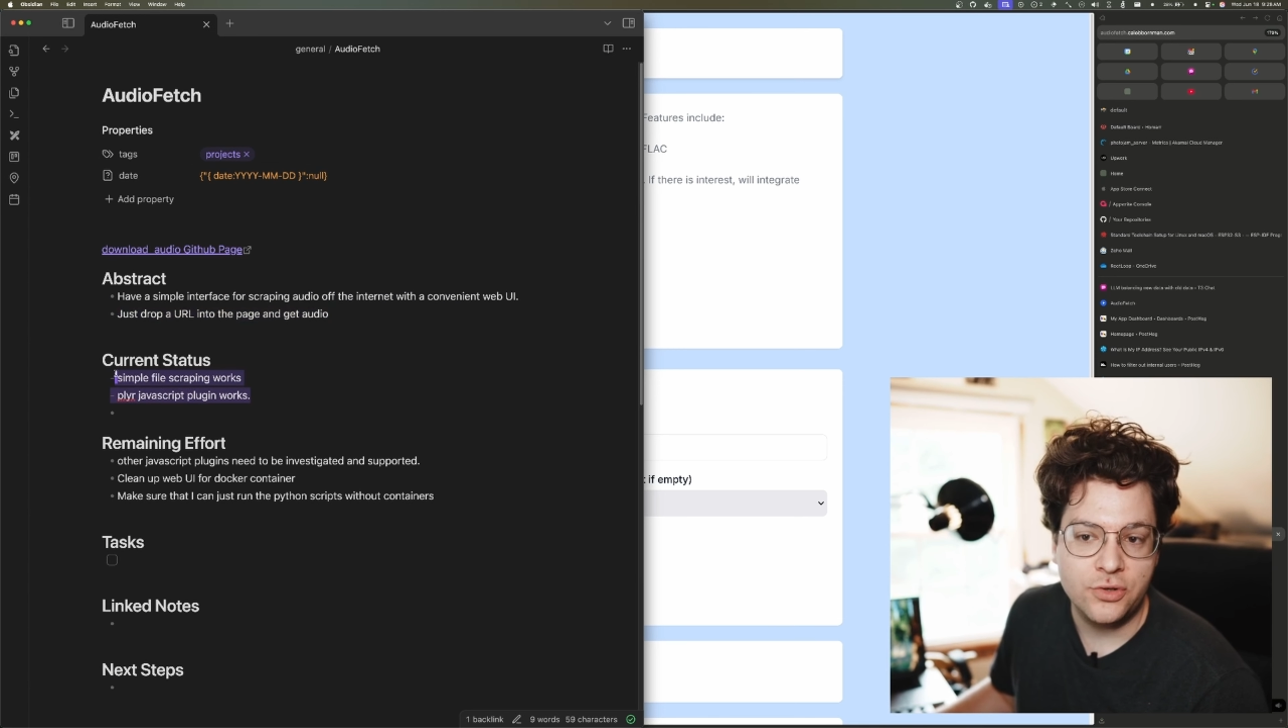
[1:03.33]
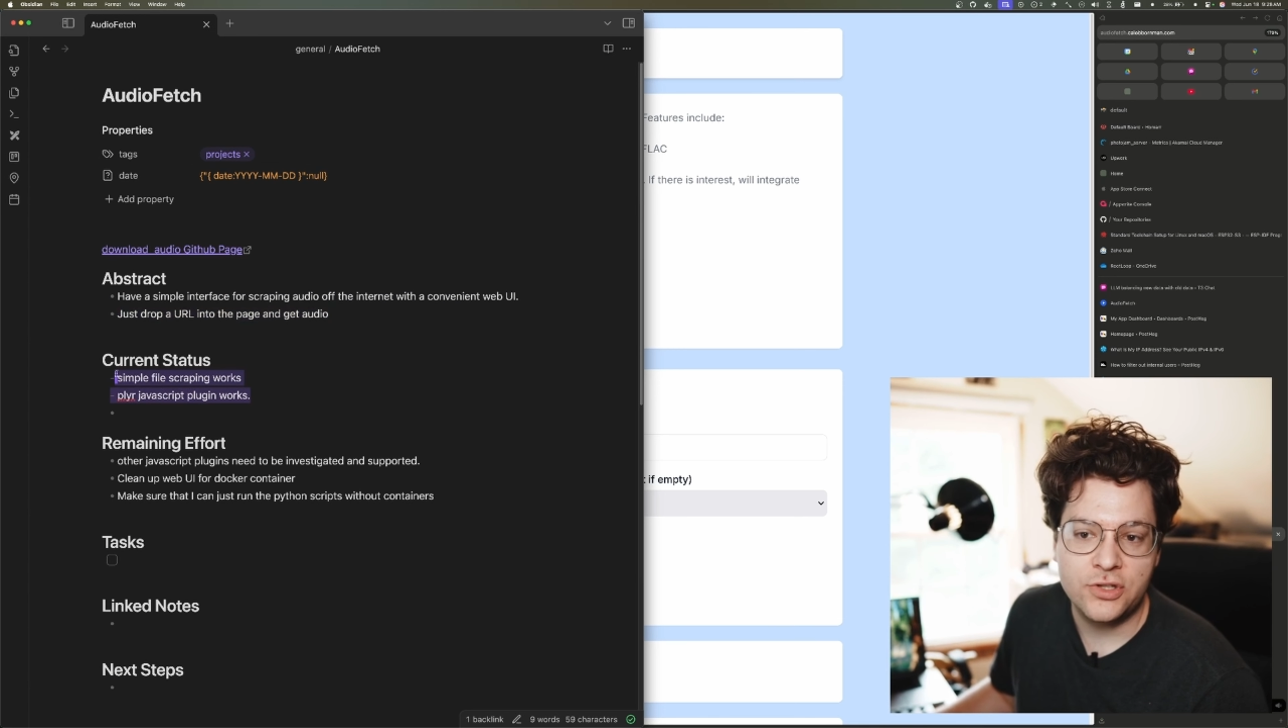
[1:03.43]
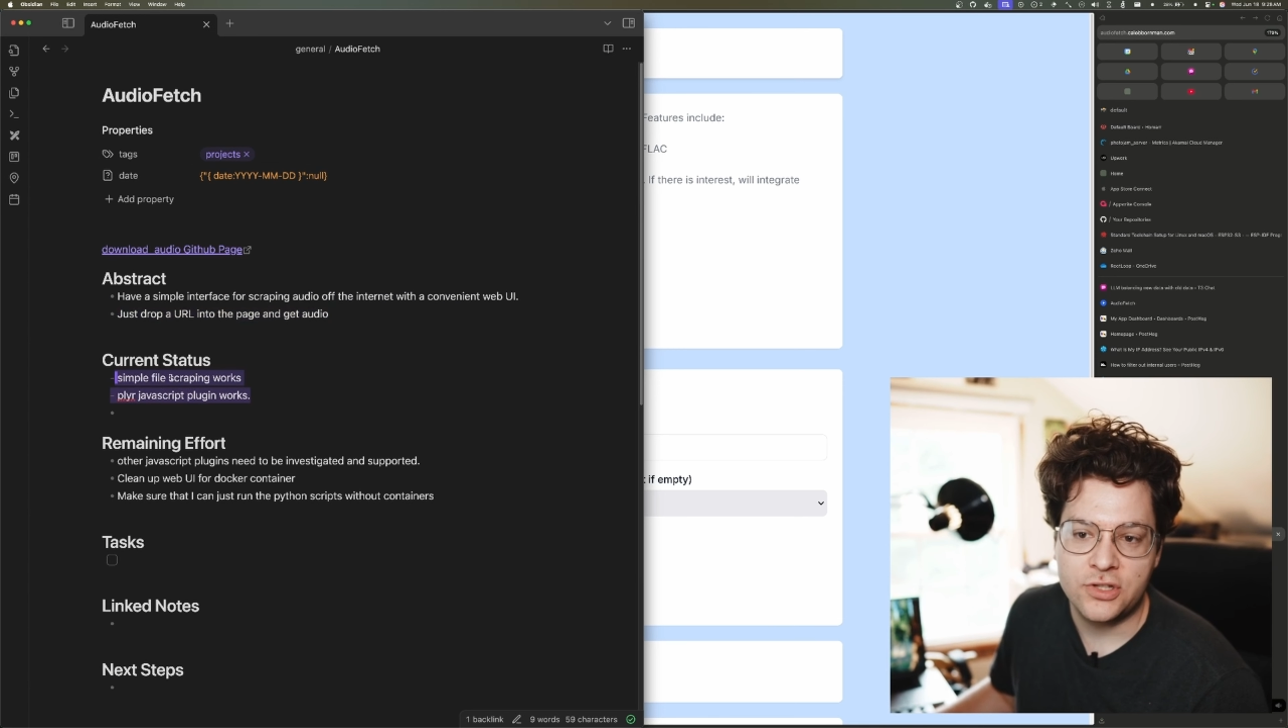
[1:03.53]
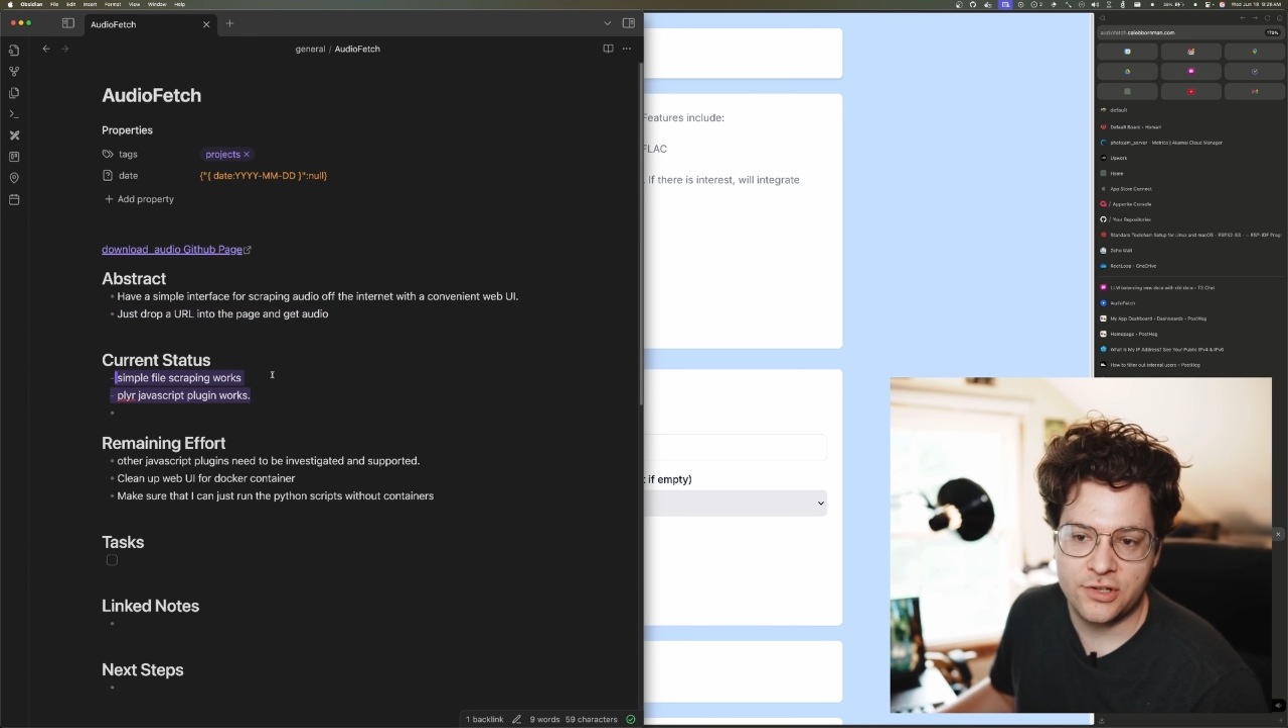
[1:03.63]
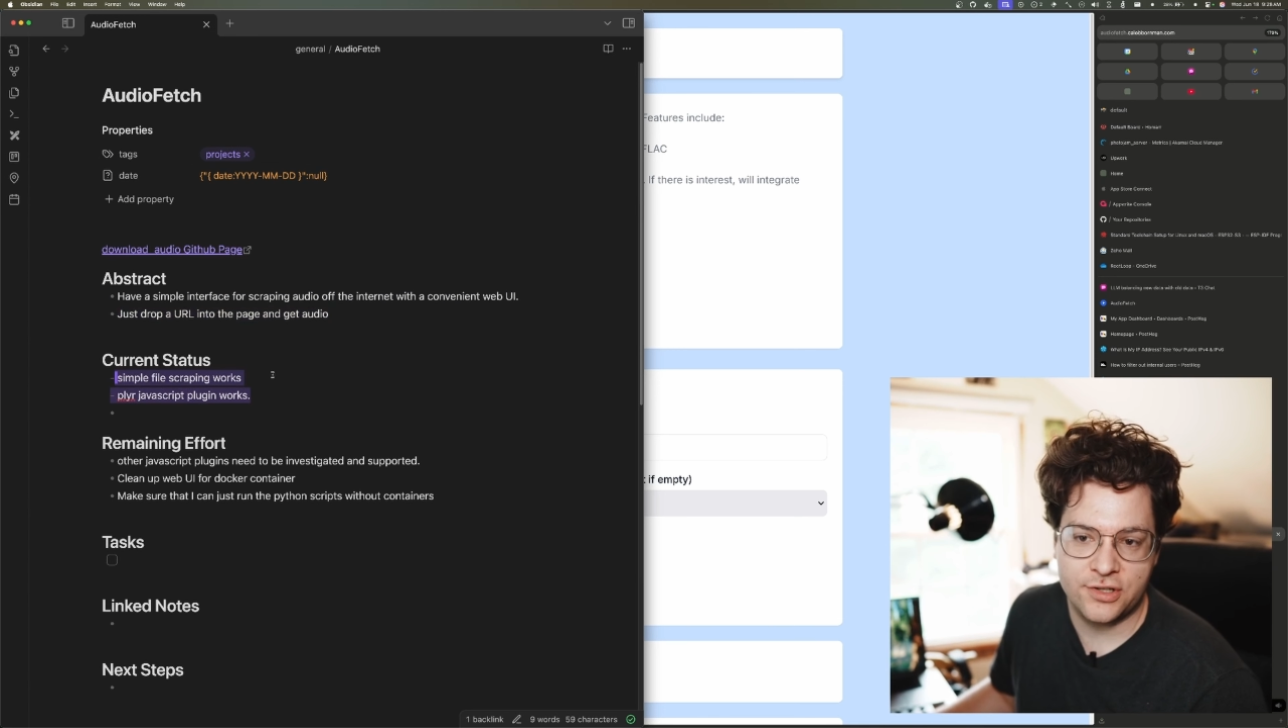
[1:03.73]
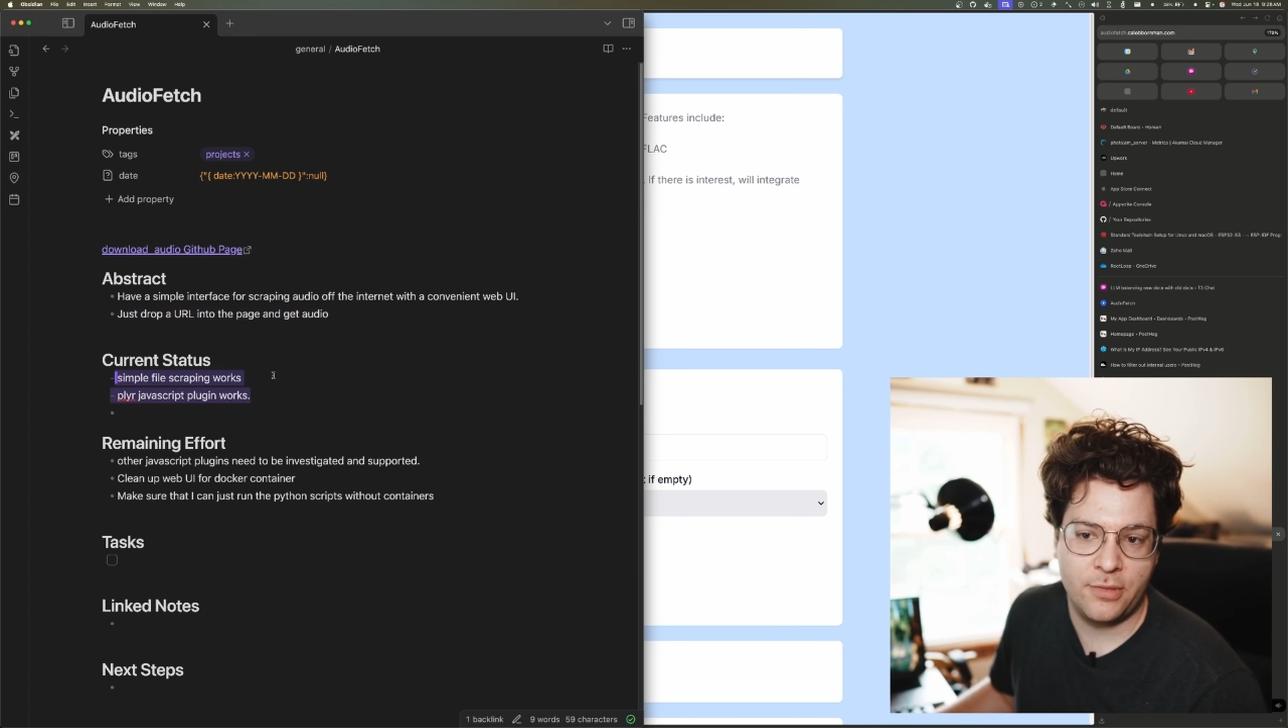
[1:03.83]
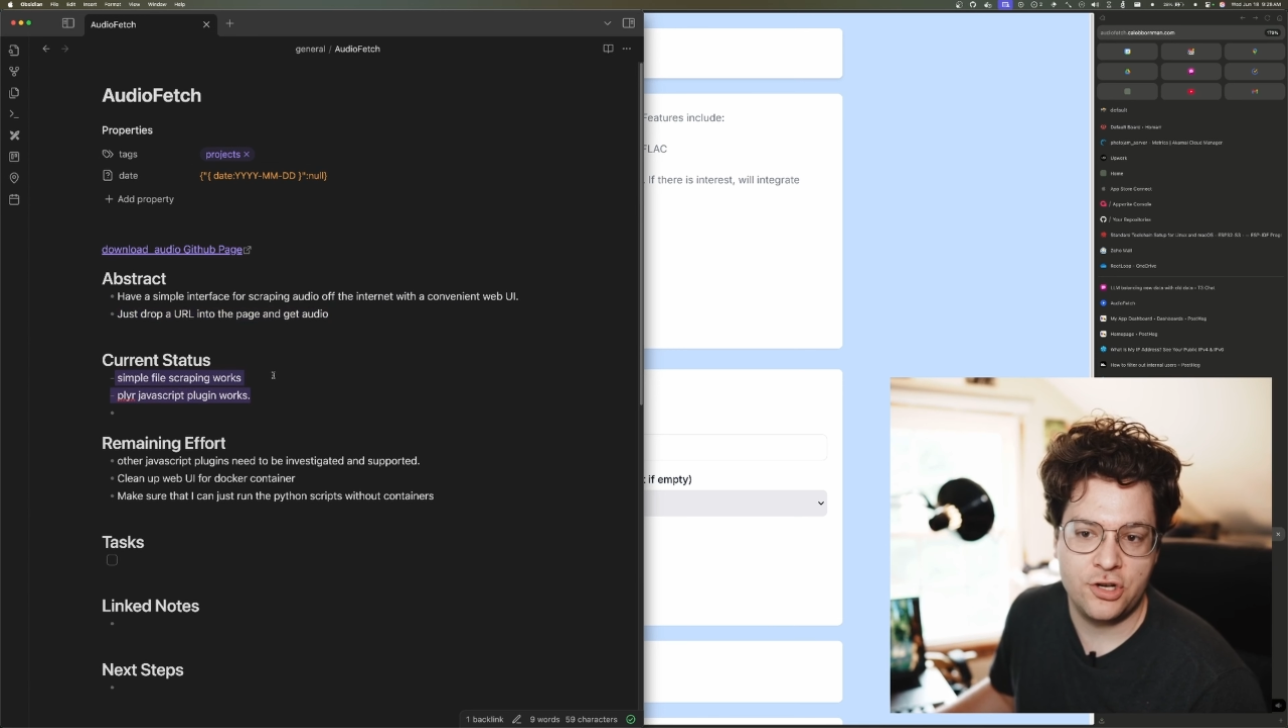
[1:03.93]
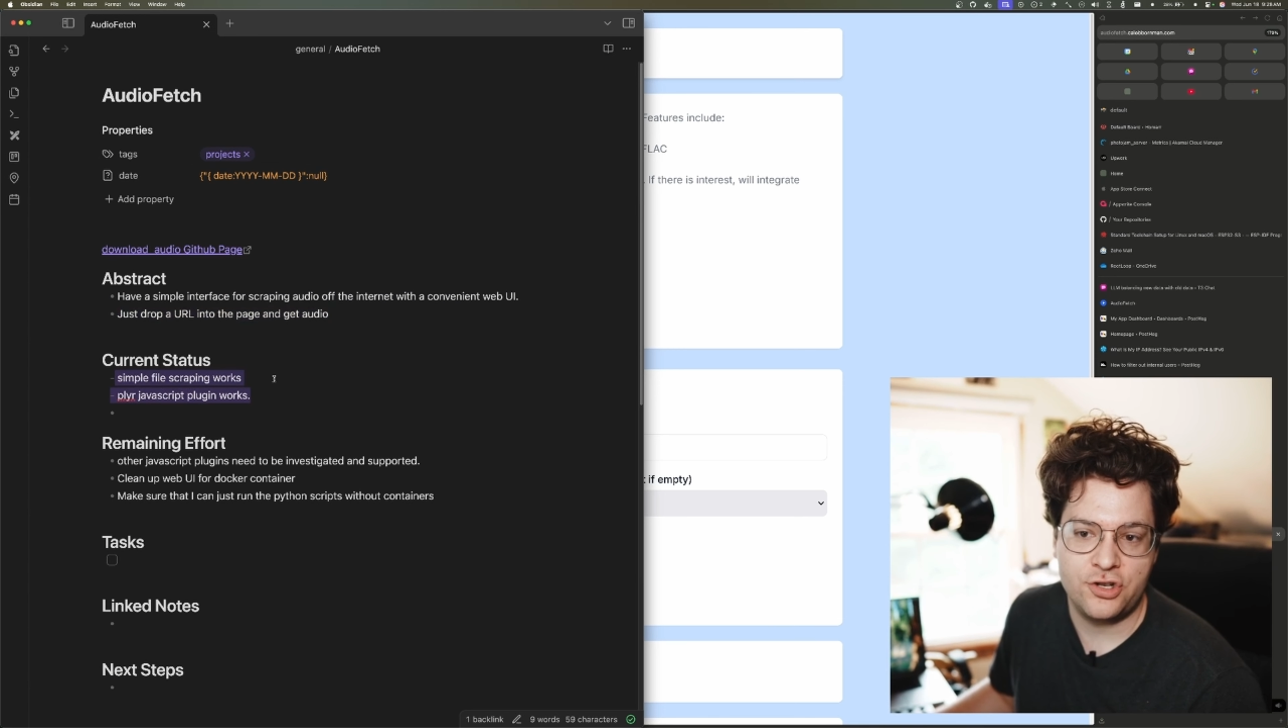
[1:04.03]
There's a bunch of